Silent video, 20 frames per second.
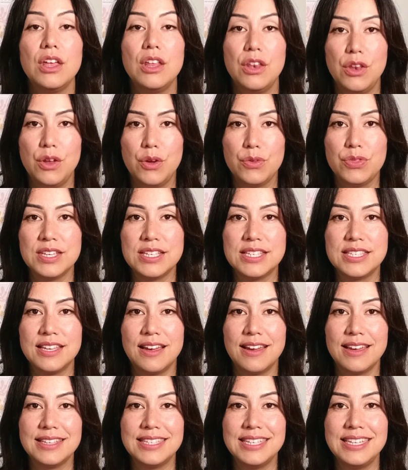note the
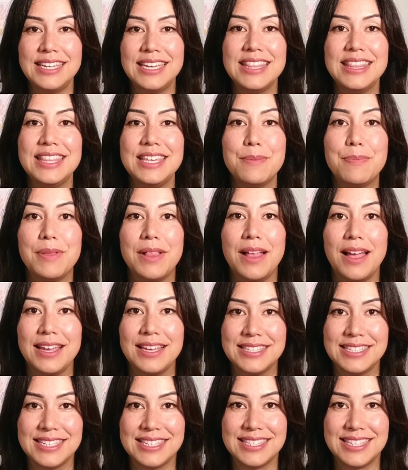sizing in the
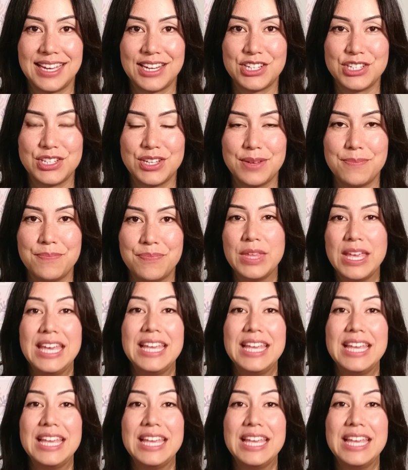appliances section.